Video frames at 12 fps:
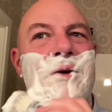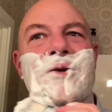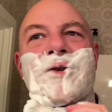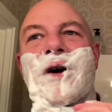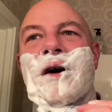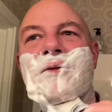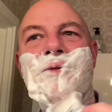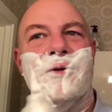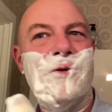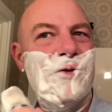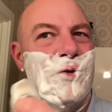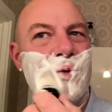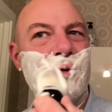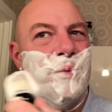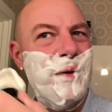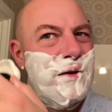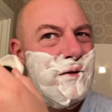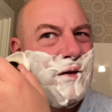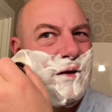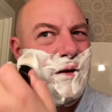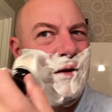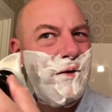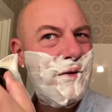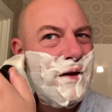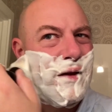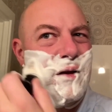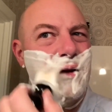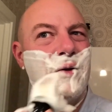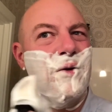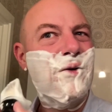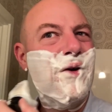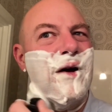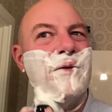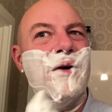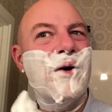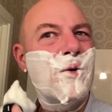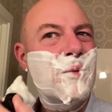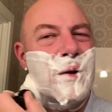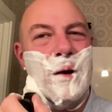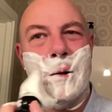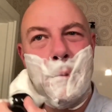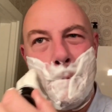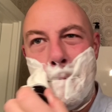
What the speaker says: drive for a short meeting and then a long drive home again.